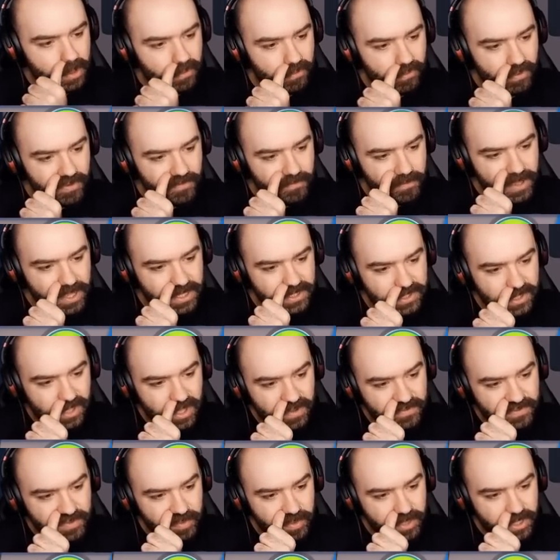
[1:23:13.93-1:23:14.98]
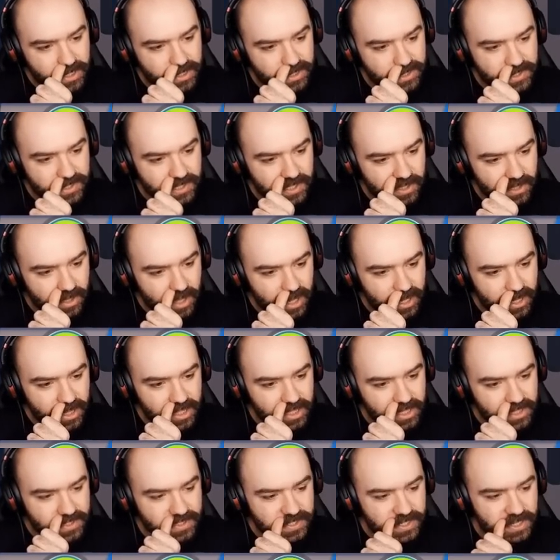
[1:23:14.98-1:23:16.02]
Reefbacks' lifespans likely
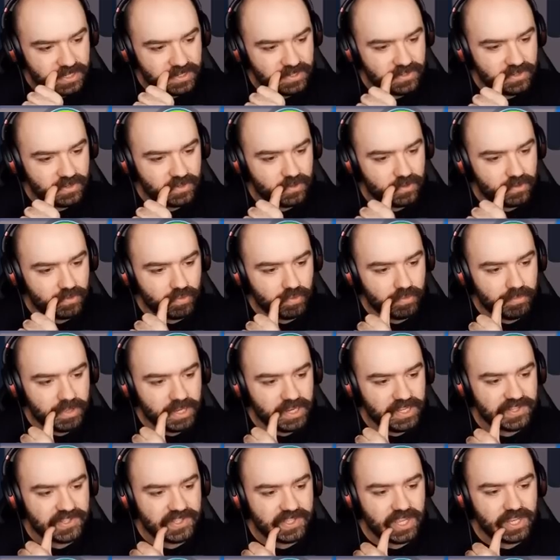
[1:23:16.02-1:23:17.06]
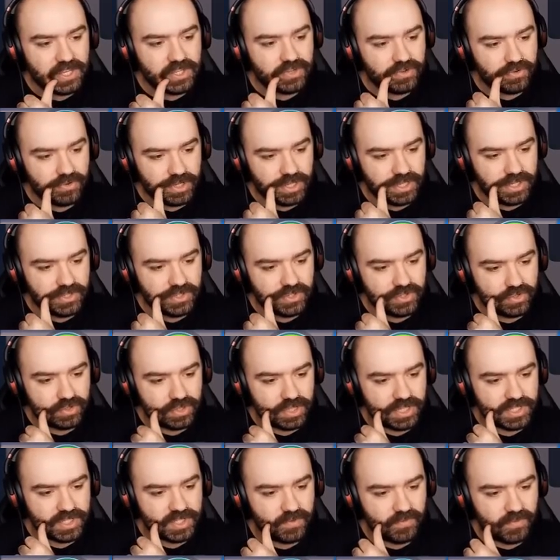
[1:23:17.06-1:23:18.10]
extend through many centuries should
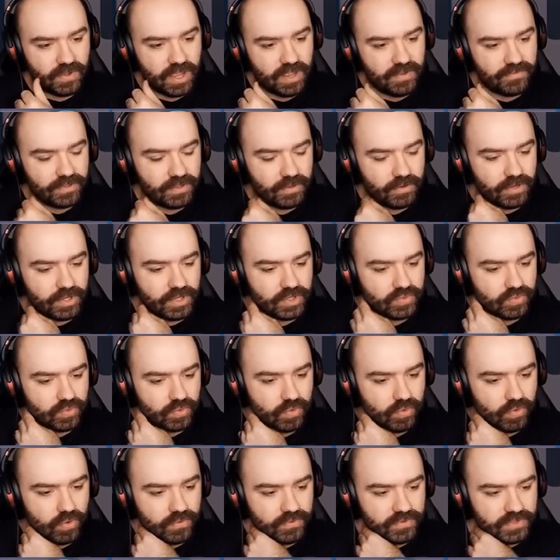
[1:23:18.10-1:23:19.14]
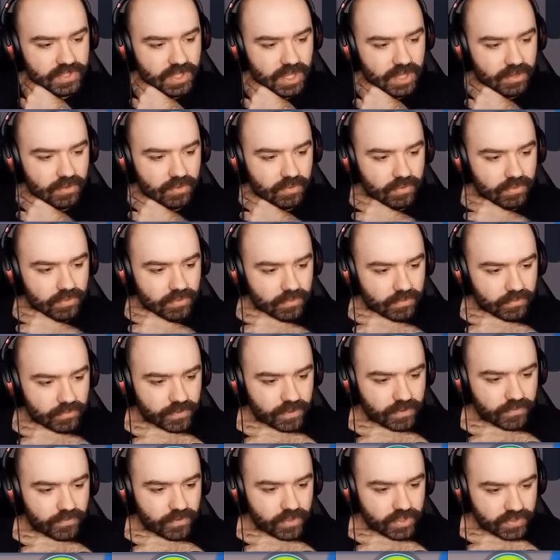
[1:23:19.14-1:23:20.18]
they survive their initial growth cycle. For
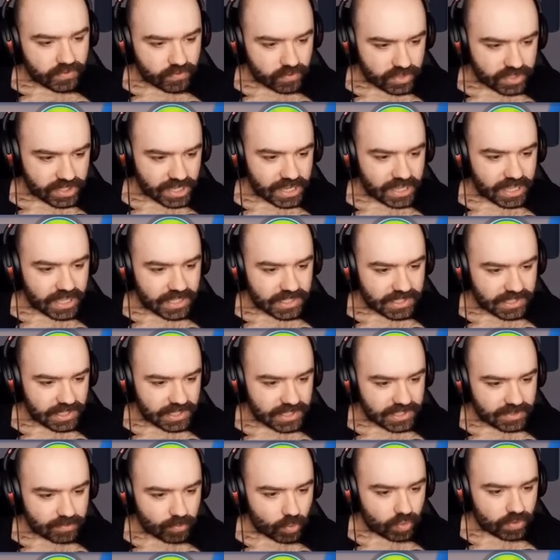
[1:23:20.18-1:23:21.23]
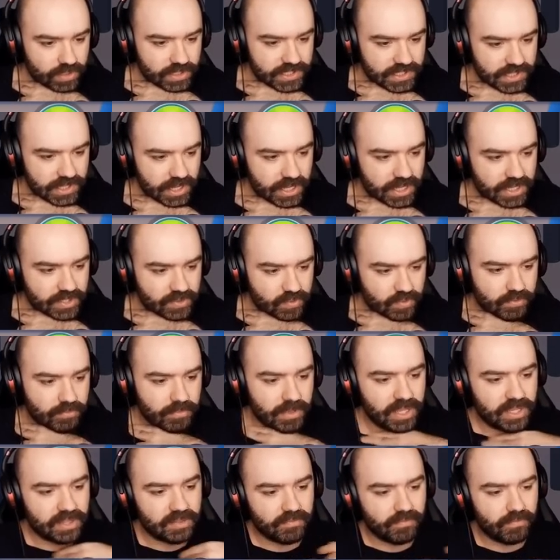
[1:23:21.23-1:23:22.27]
the first few decades, their smaller size would
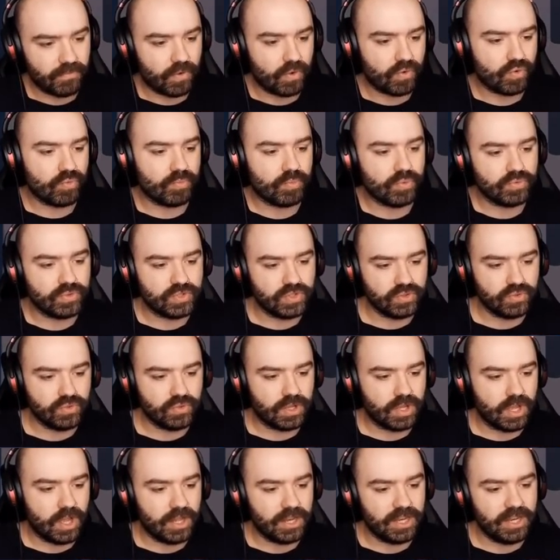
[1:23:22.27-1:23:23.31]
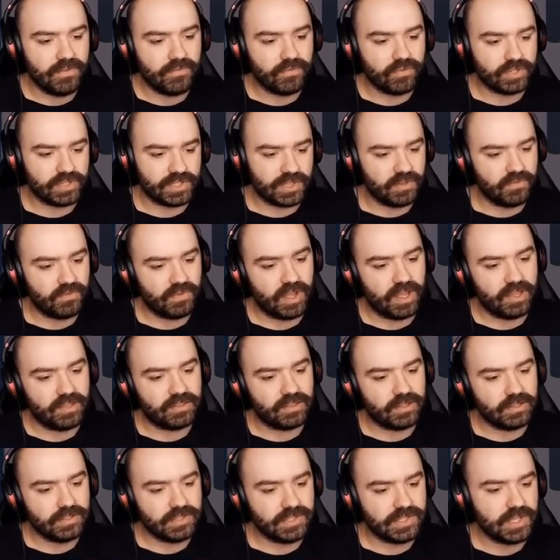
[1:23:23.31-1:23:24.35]
make them vulnerable to carnivorous
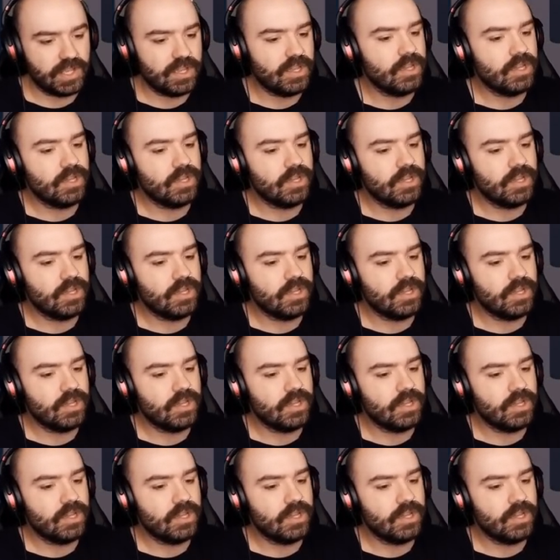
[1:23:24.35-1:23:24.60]
leviathans,